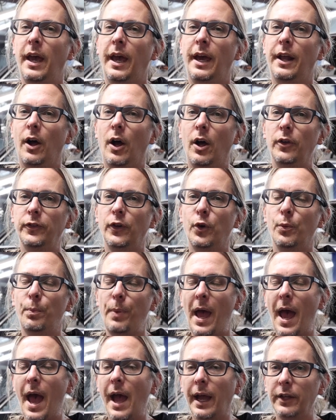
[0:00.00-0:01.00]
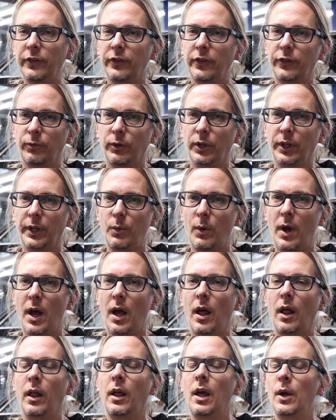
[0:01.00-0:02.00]
and also packages really
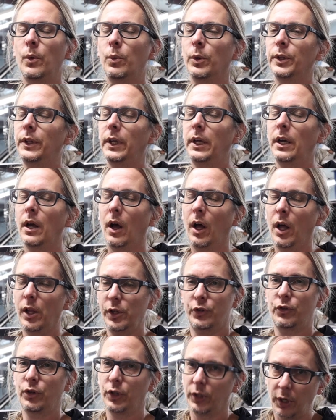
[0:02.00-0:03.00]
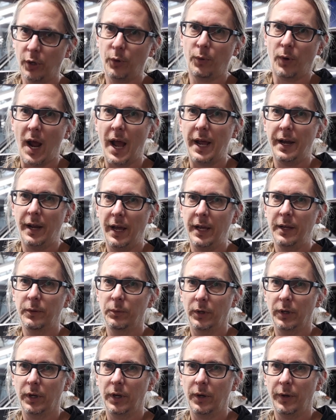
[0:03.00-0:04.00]
well with the ultra low ride height
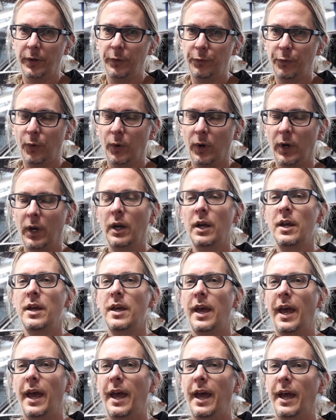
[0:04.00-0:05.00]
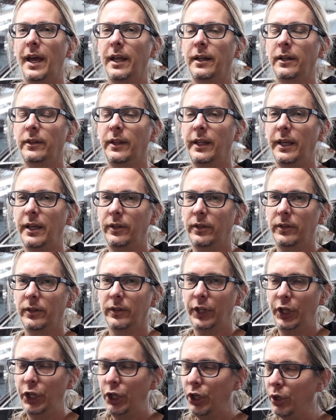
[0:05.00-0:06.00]
we're going for and the
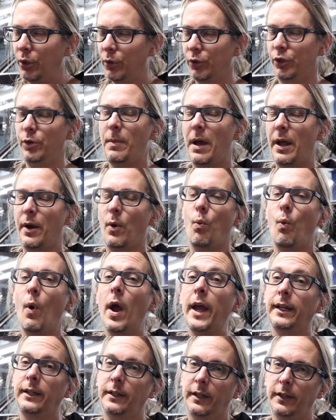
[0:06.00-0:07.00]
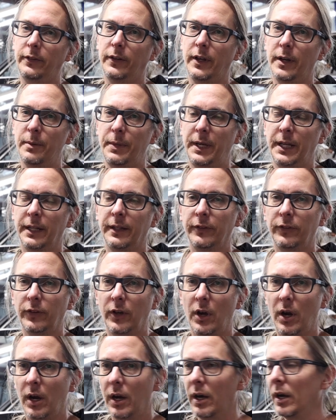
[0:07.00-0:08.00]
huge amount of weight that's going to be in this
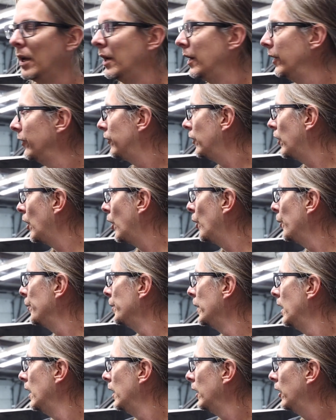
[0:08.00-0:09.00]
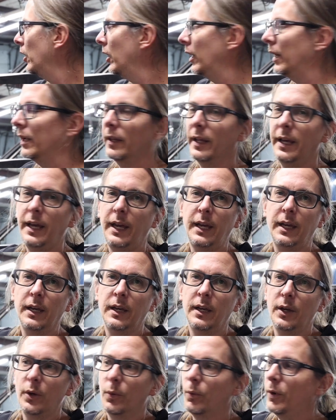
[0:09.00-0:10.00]
car. So currently
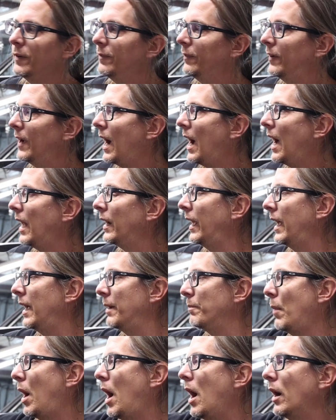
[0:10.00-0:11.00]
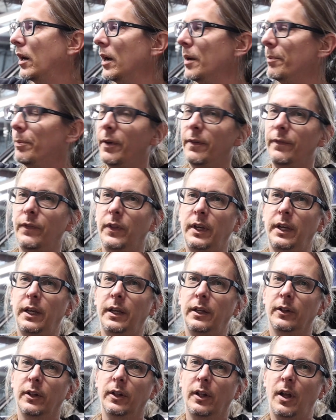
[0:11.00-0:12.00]
we've got a mock-up of
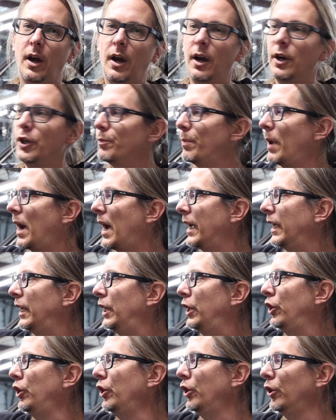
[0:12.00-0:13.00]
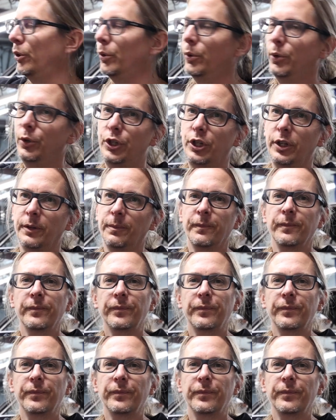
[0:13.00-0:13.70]
the large by huge